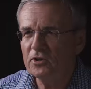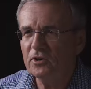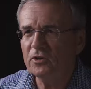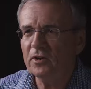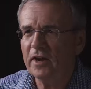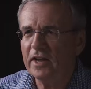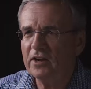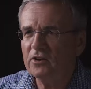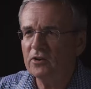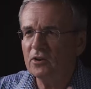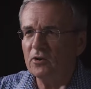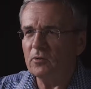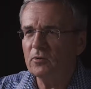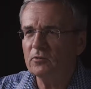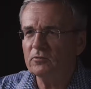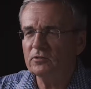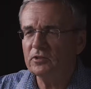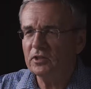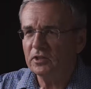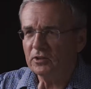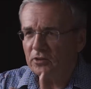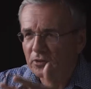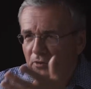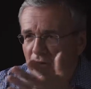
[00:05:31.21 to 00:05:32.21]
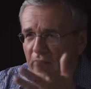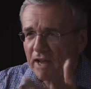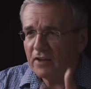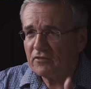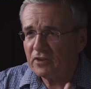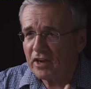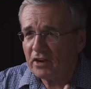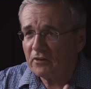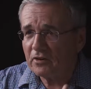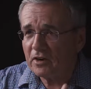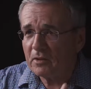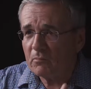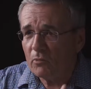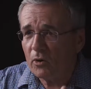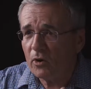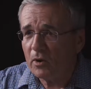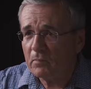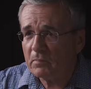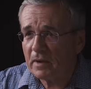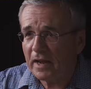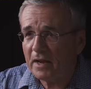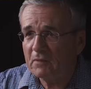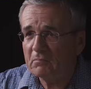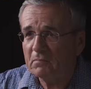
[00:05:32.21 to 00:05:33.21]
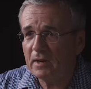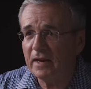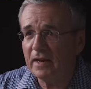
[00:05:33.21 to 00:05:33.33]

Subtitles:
you know, I don't know, you know, you don't have hair anymore, Ben,